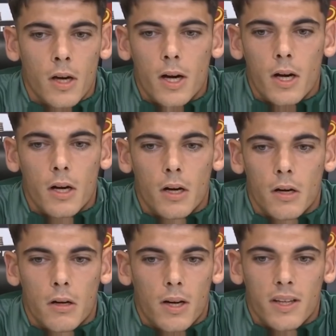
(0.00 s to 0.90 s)

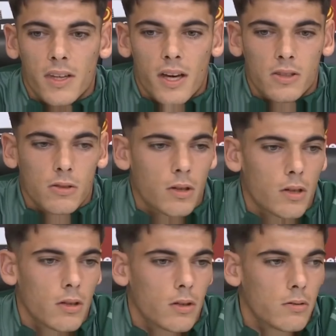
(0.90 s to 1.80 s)
Uh, and yet
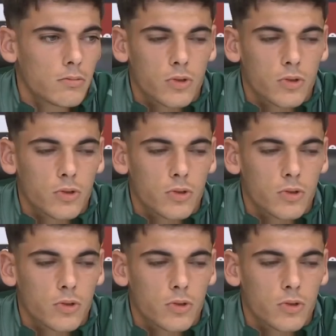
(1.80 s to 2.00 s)
uh,